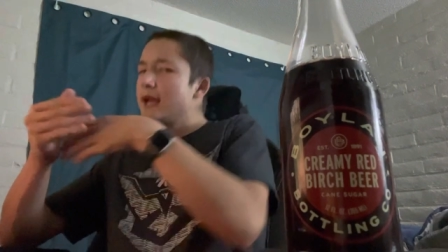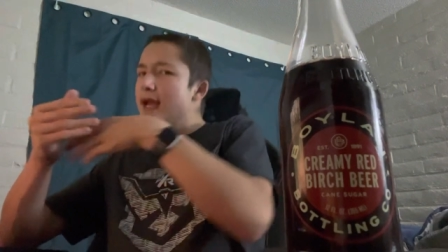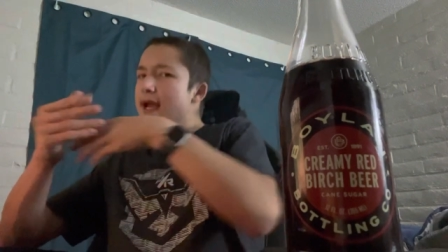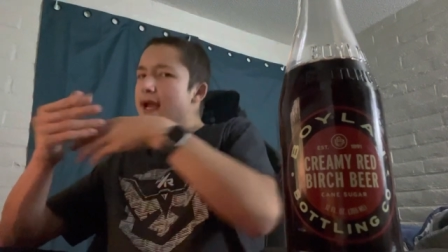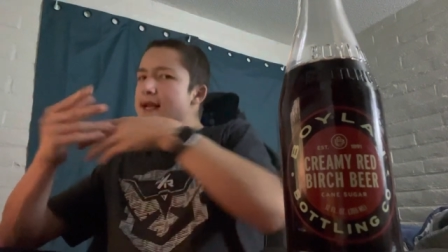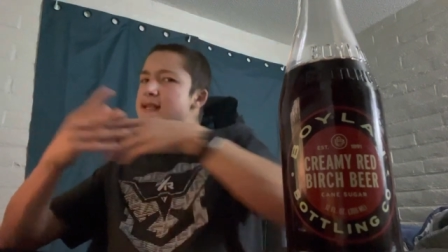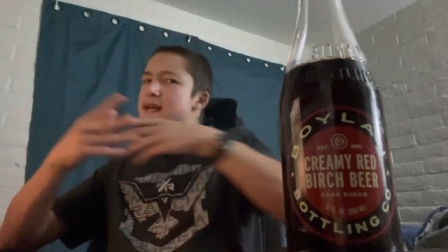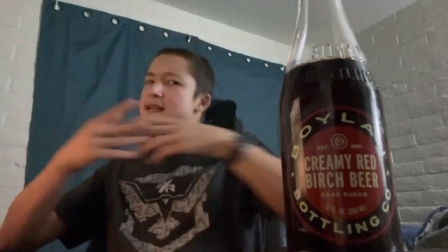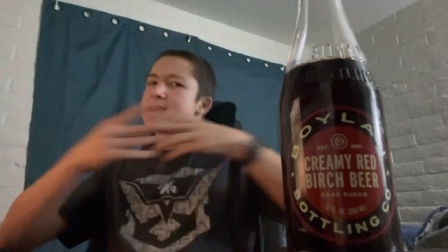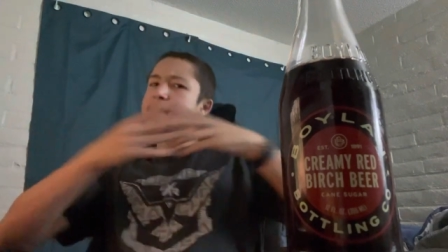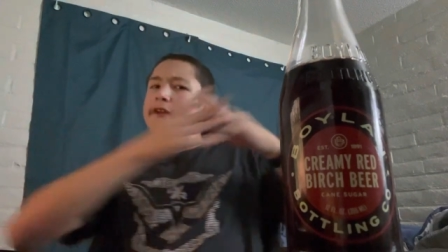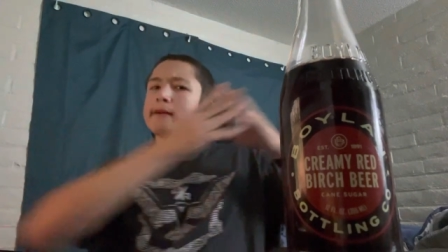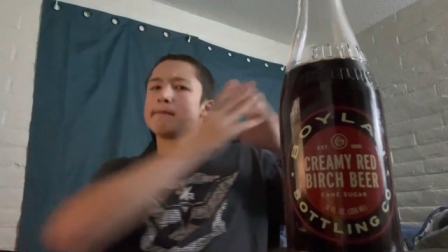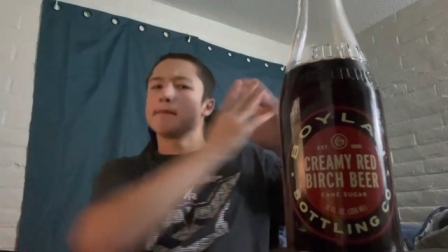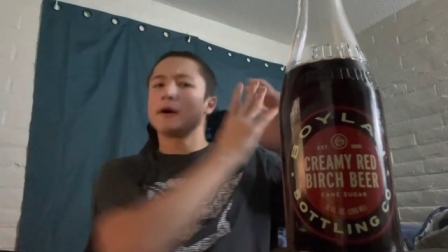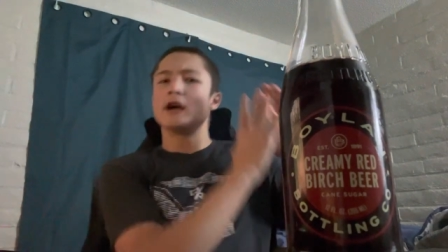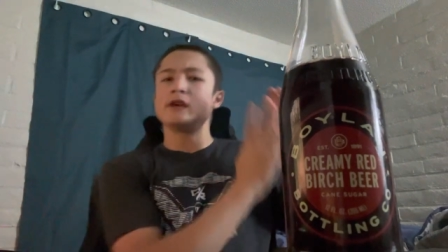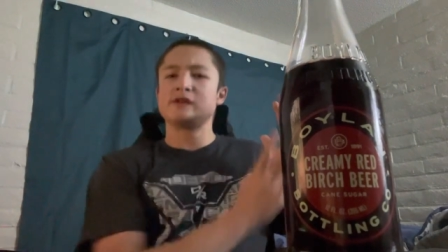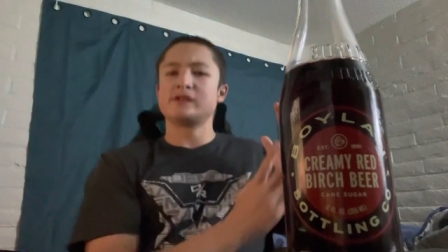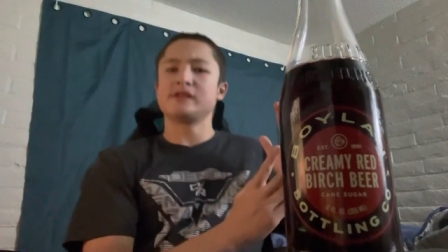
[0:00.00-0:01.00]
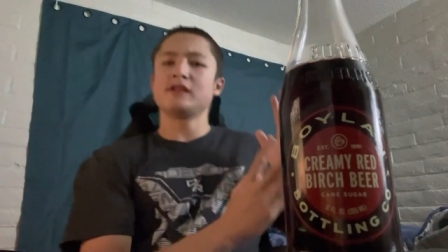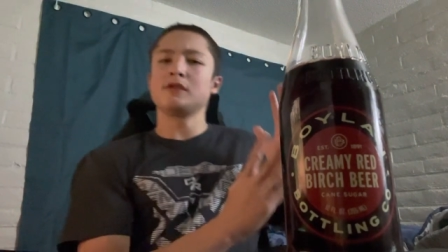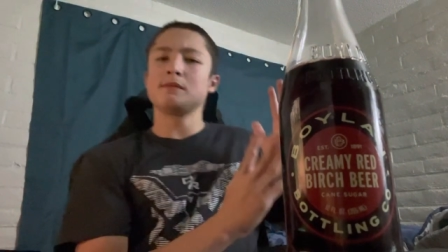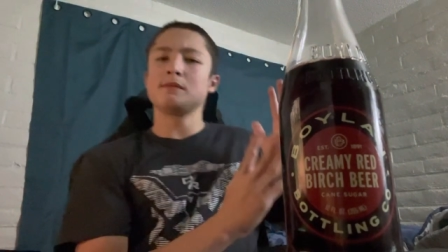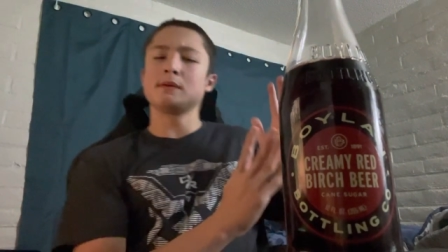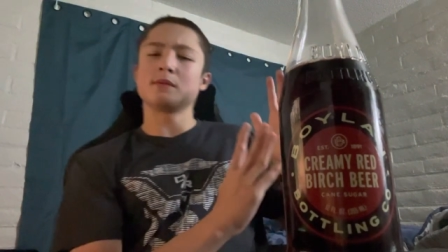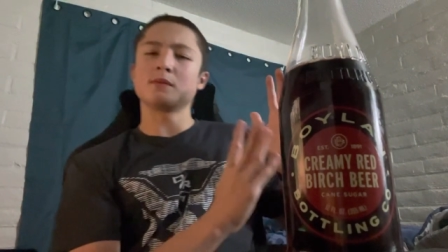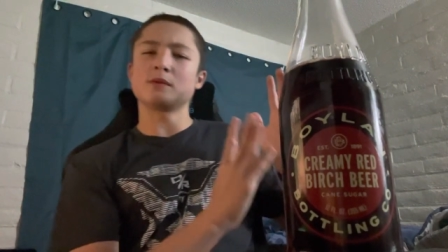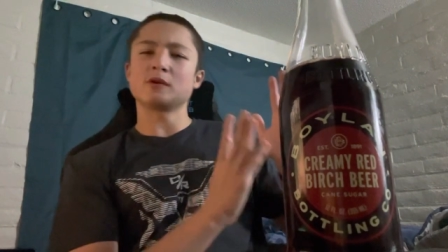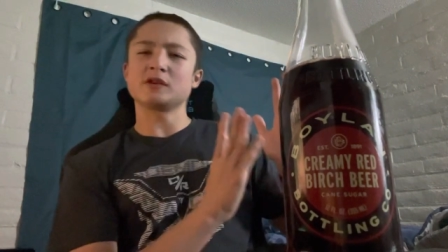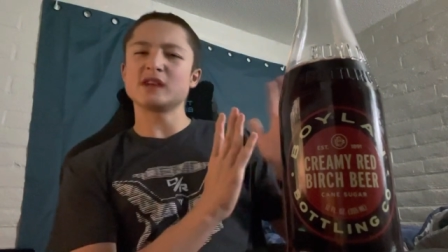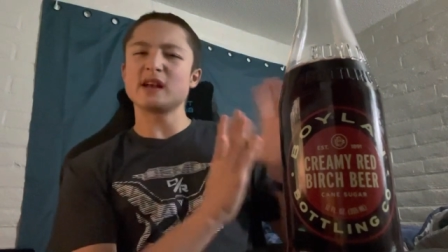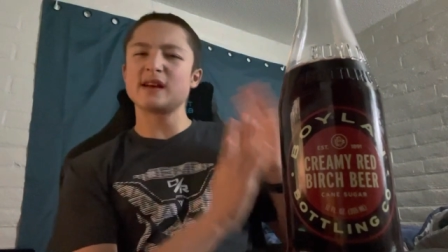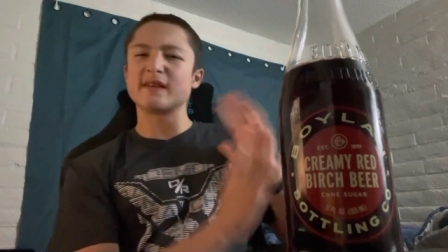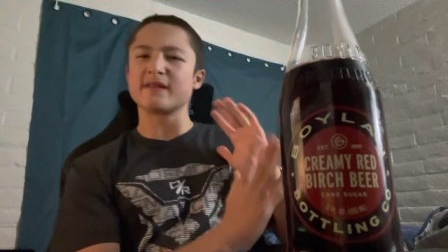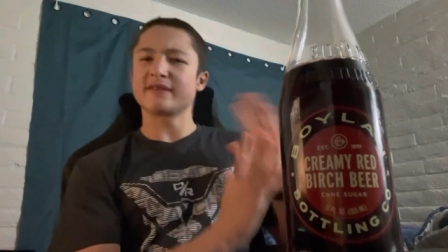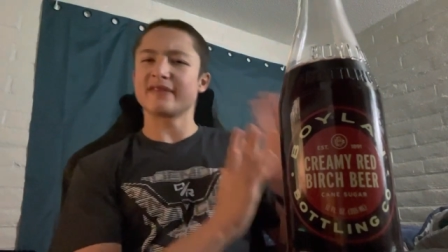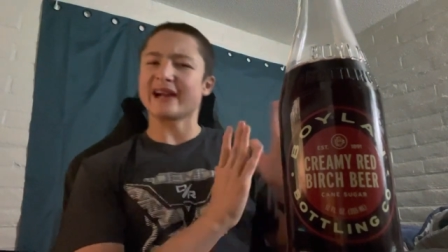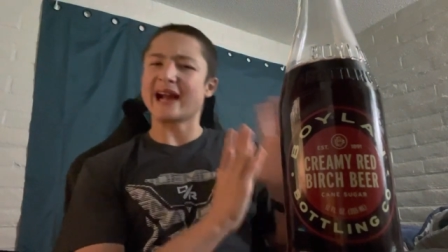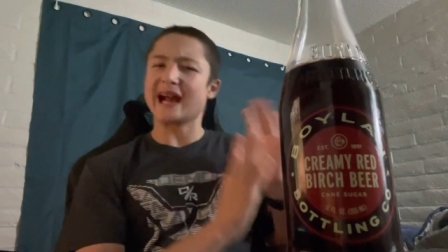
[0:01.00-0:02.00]
It's not exactly bark, which is a little bit more uh,
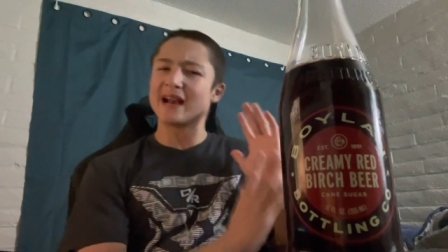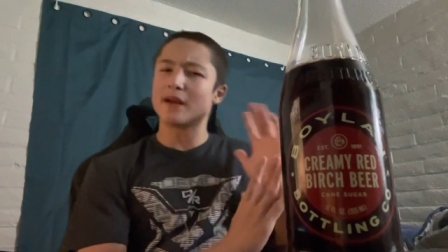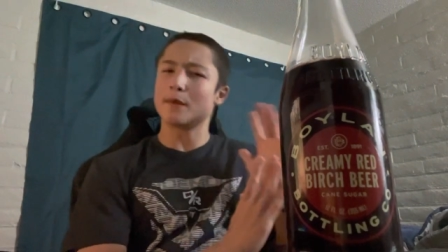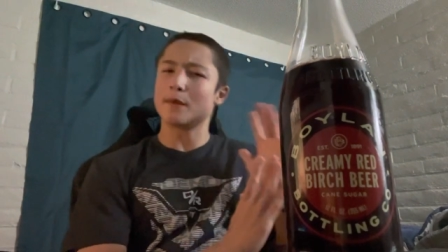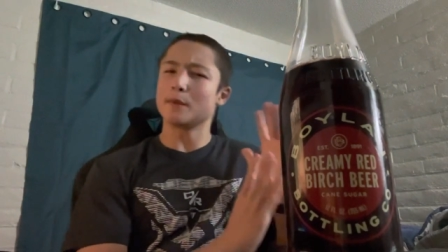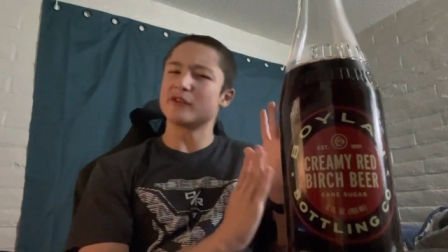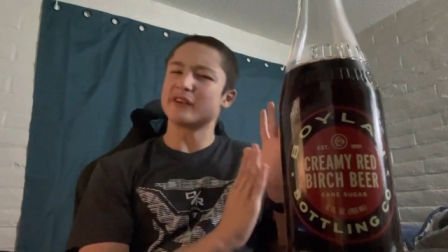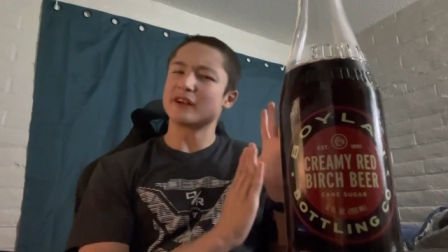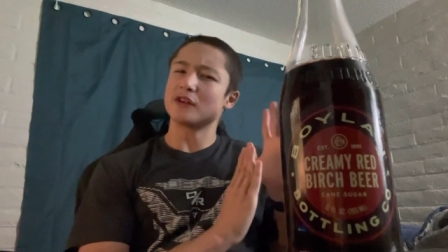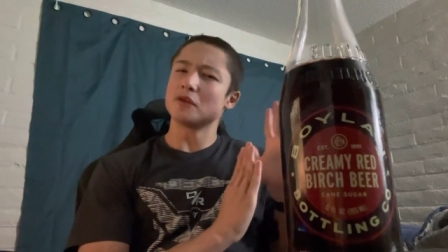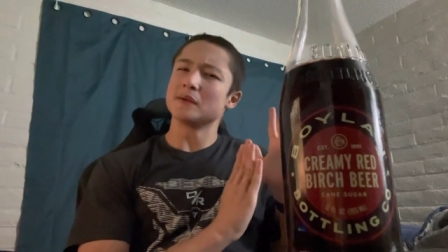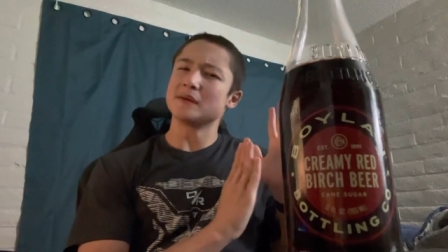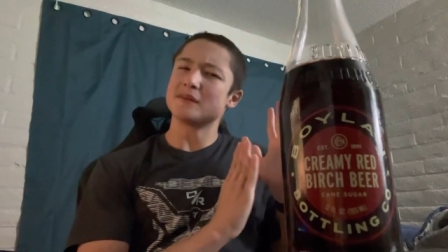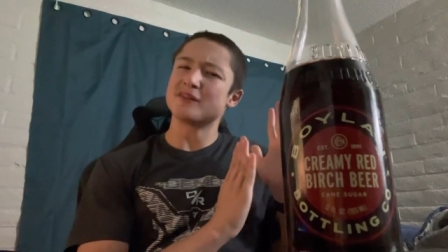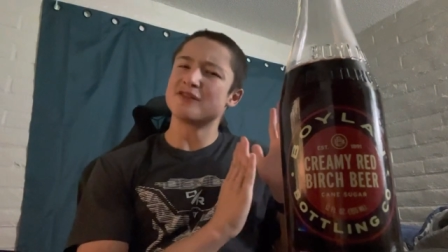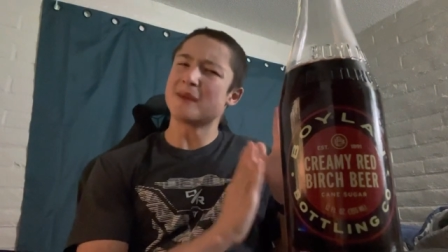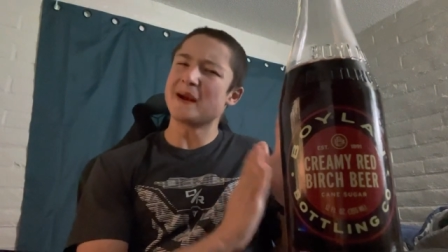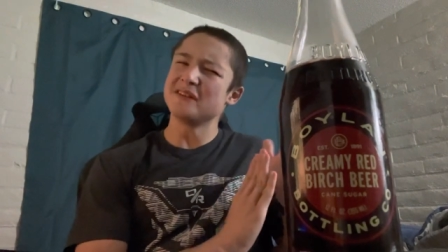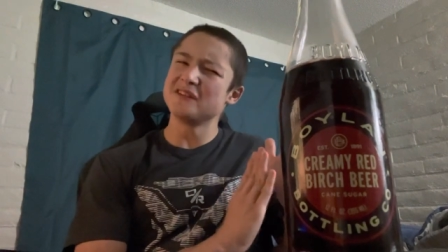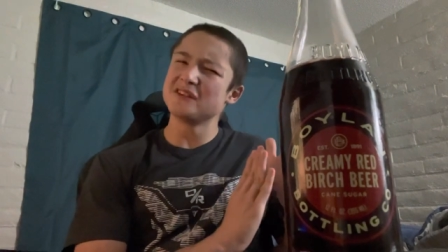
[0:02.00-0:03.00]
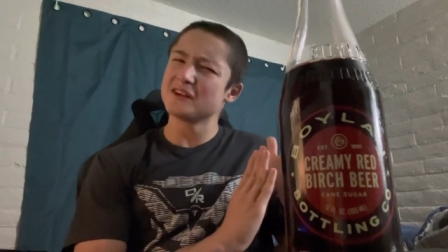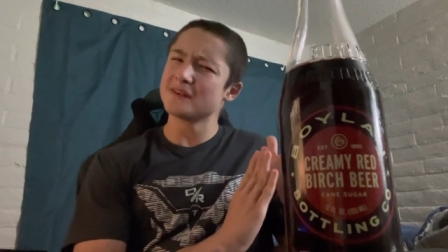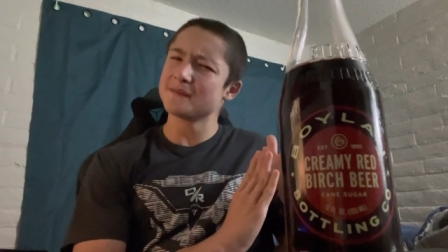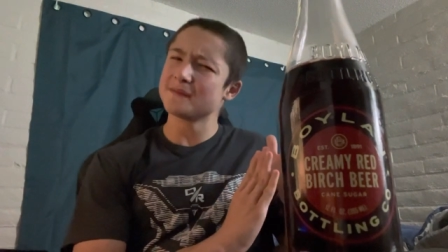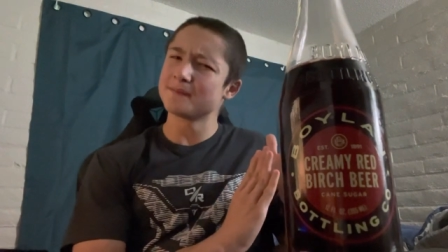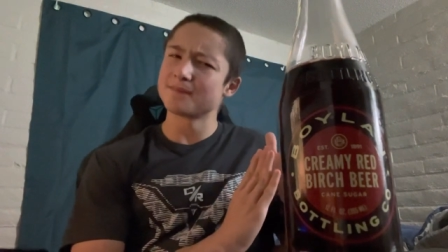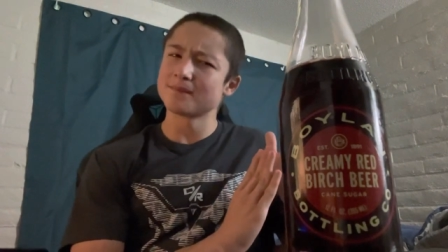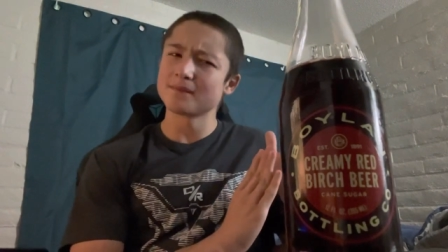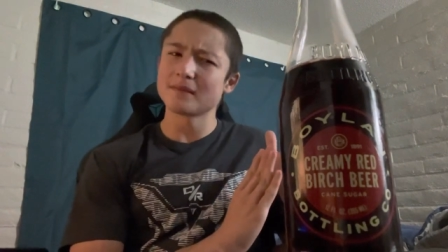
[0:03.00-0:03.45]
kind of almost like a little bit of spicier.